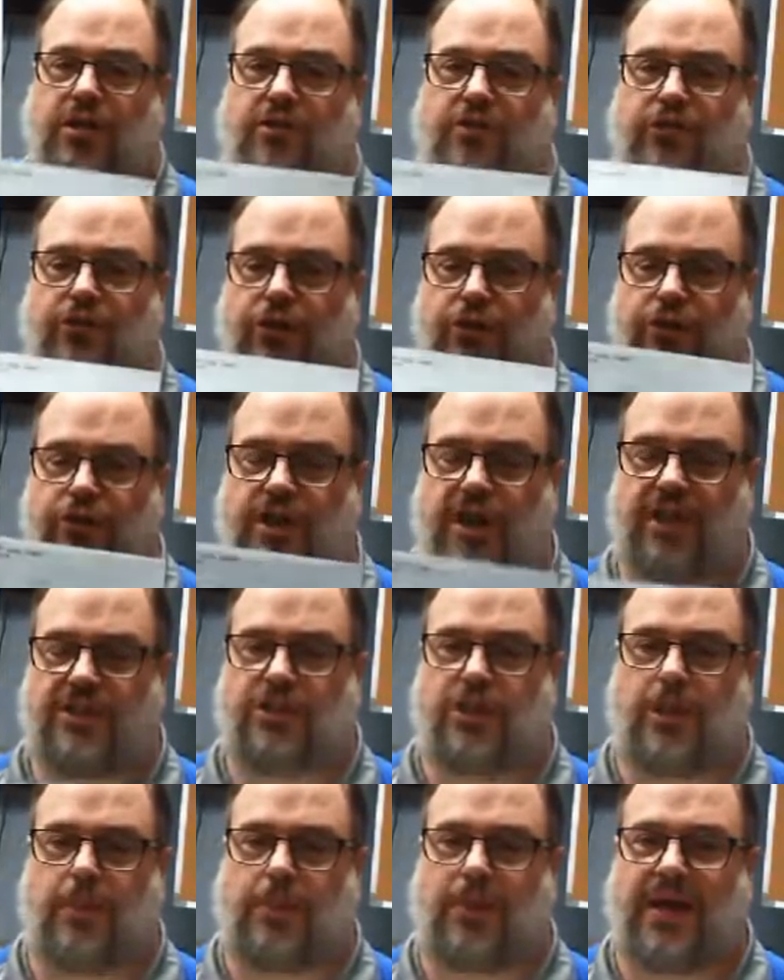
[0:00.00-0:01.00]
for your
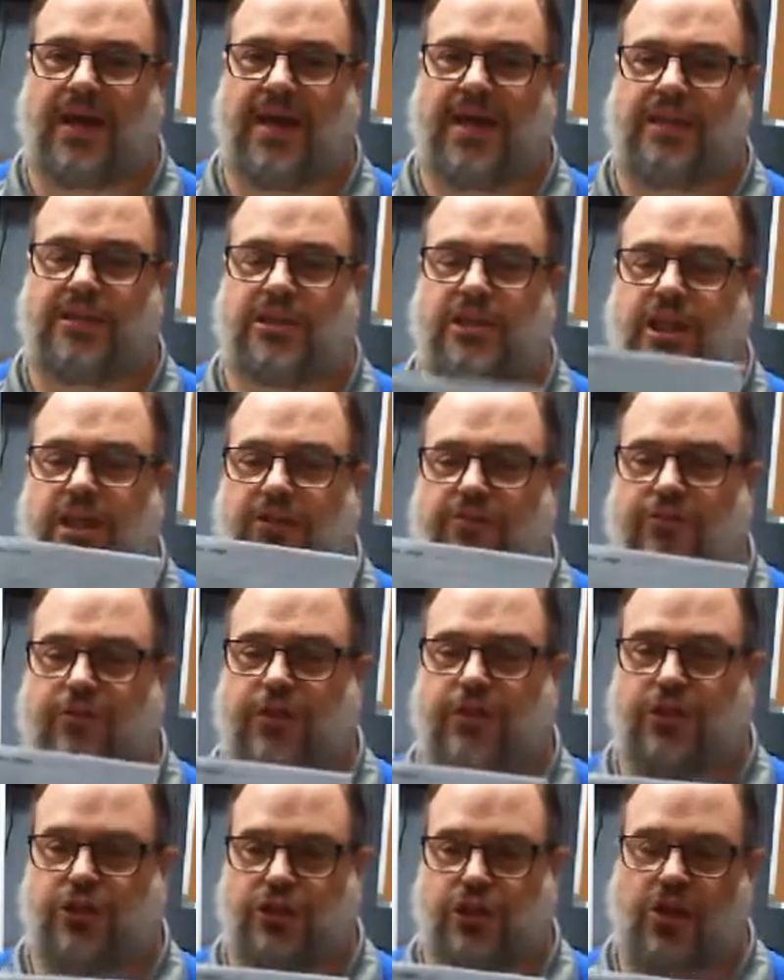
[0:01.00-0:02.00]
touch-up paints and for
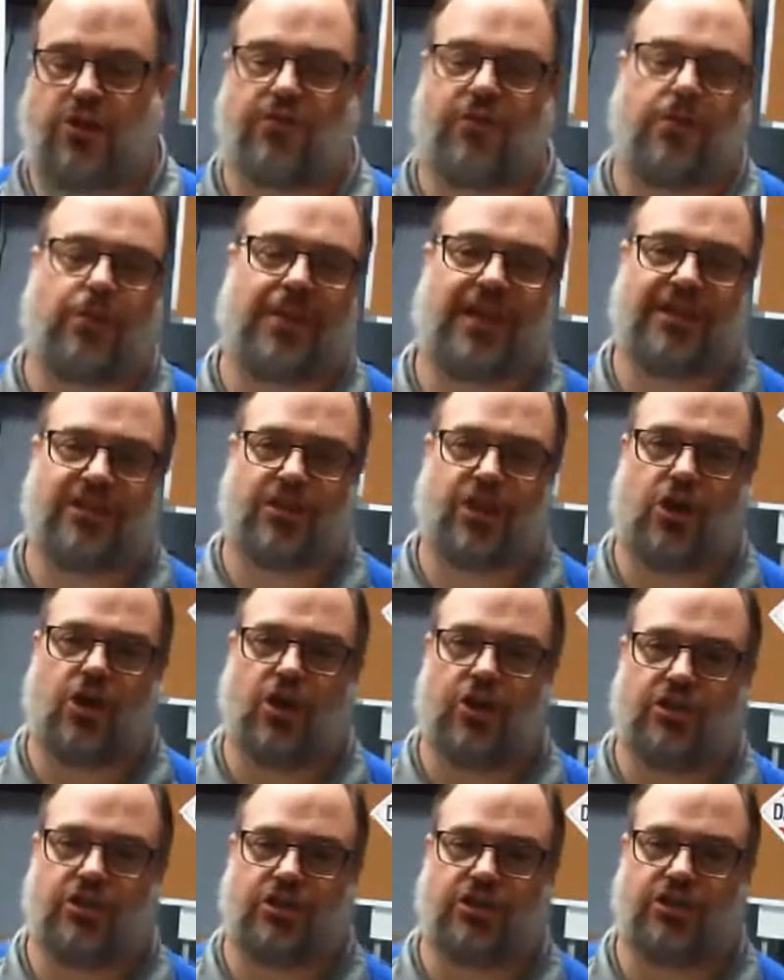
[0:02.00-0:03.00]
your solvent-based
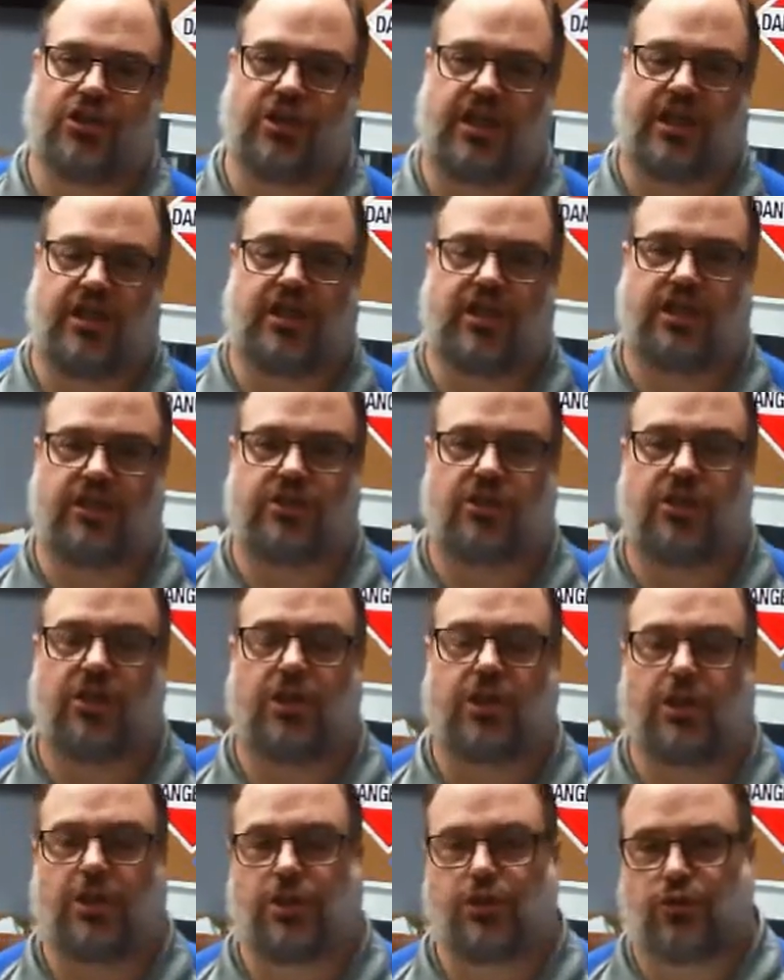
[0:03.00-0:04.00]
caulks and sealants.
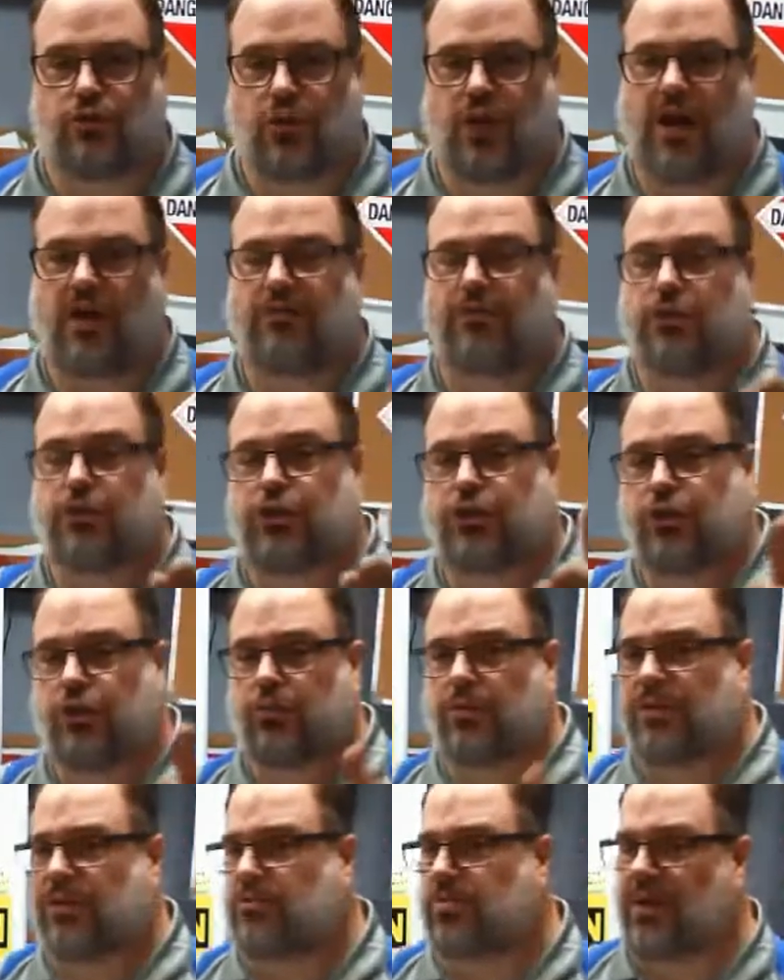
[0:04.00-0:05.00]
Drivers, you're
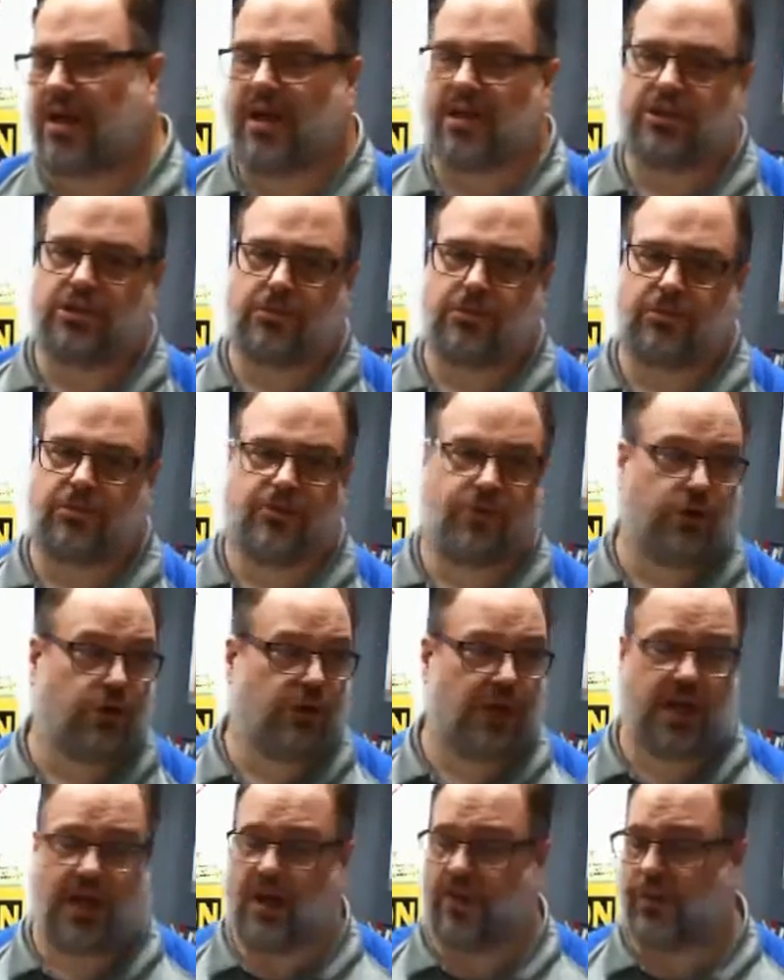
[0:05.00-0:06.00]
responsible. If you
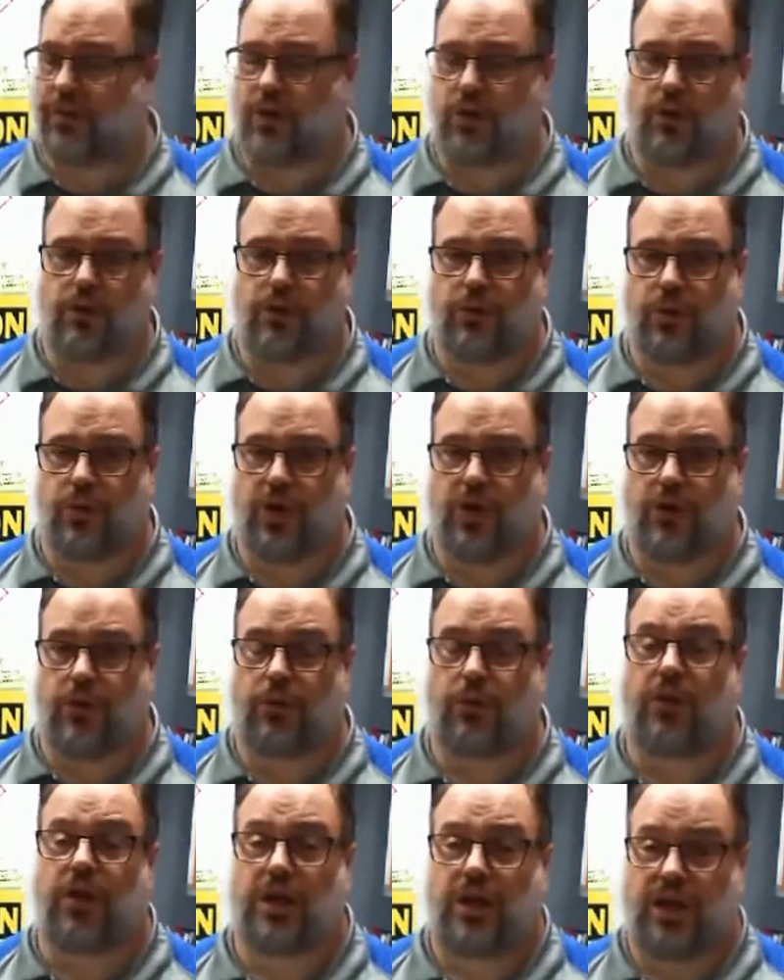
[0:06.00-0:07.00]
get out there on the
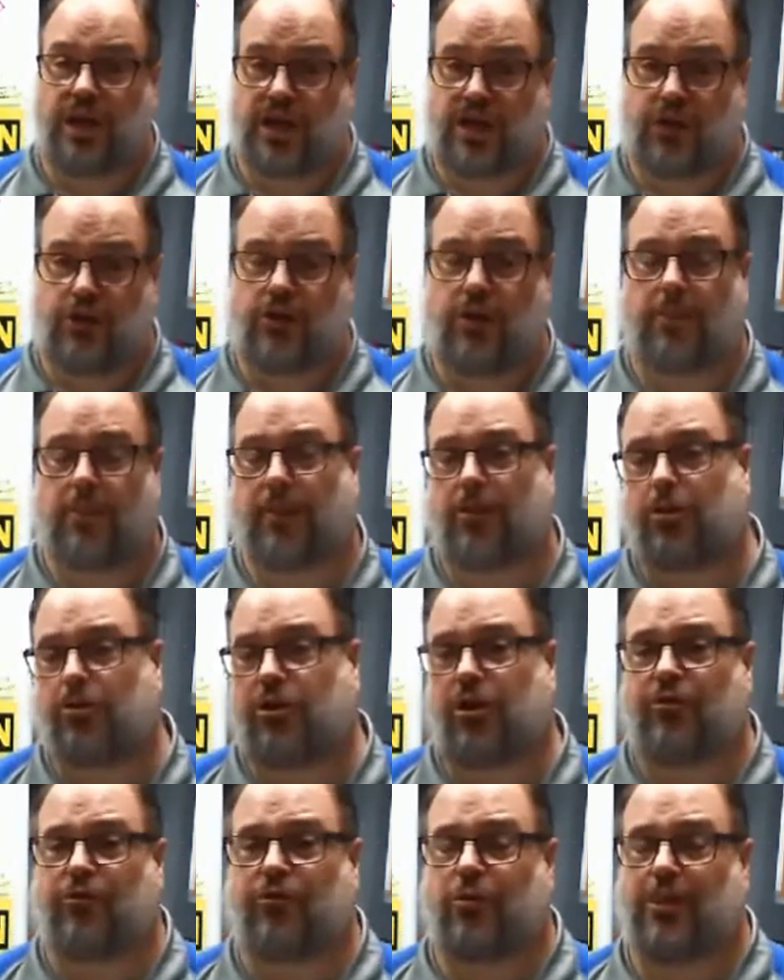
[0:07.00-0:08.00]
road and you get pulled
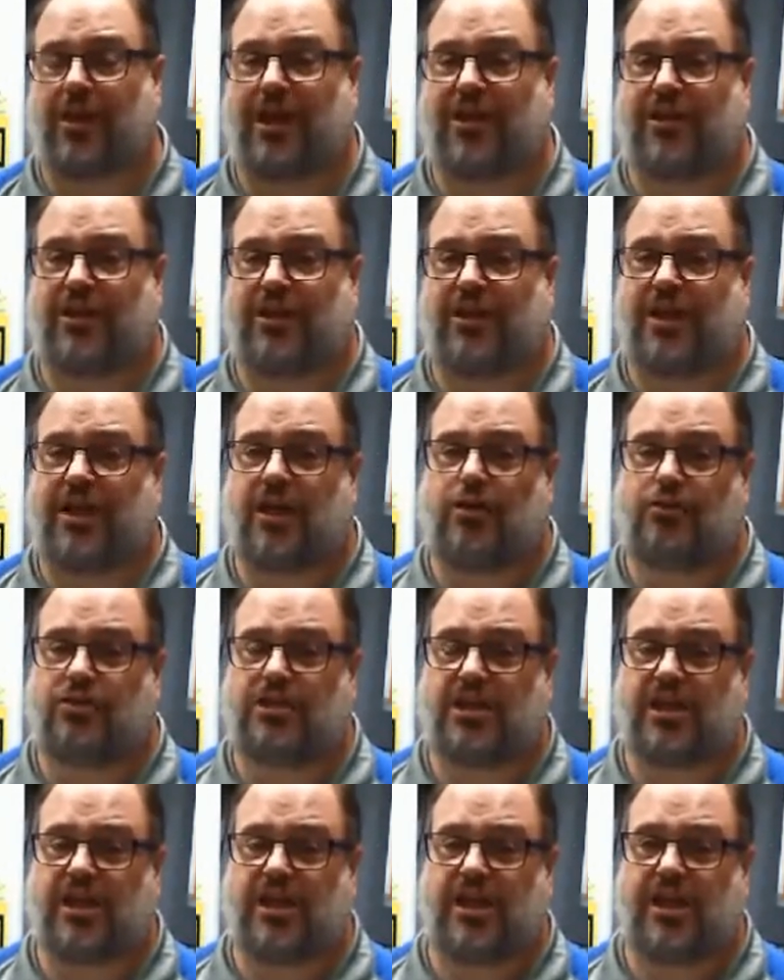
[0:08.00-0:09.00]
over by the
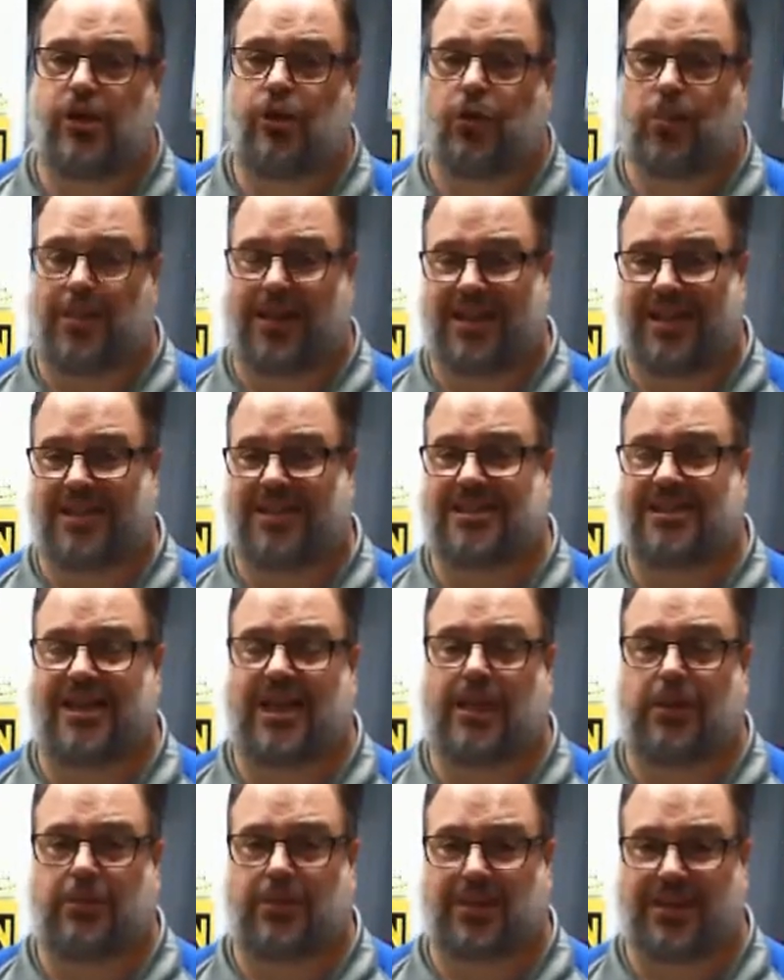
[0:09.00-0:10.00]
DOT or by the
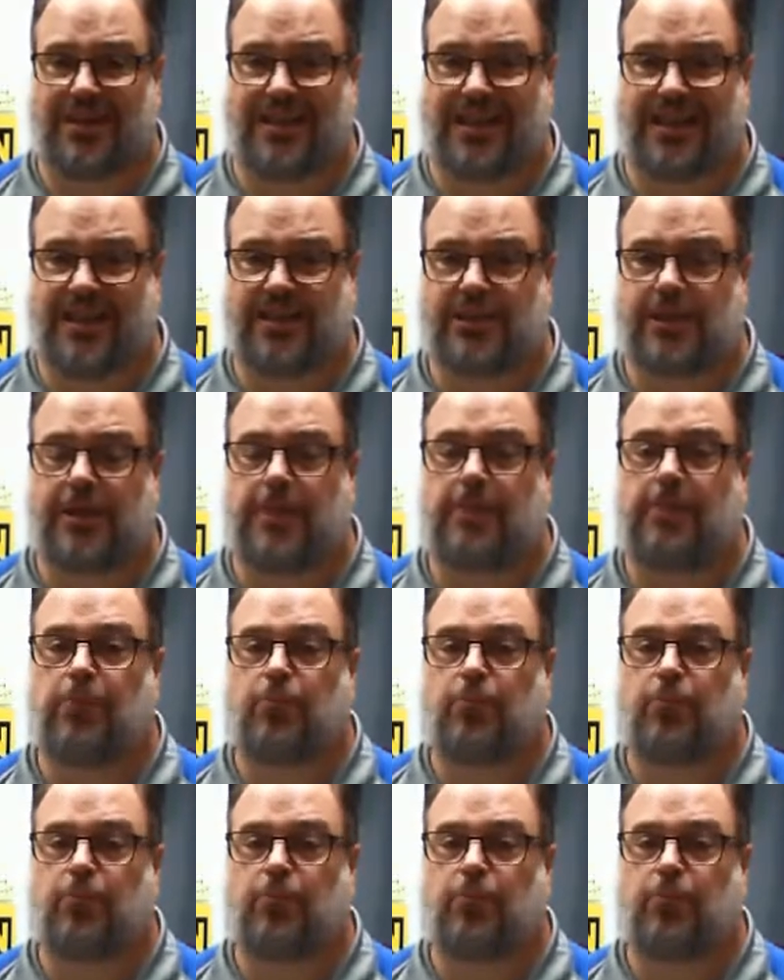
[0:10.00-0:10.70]
state police,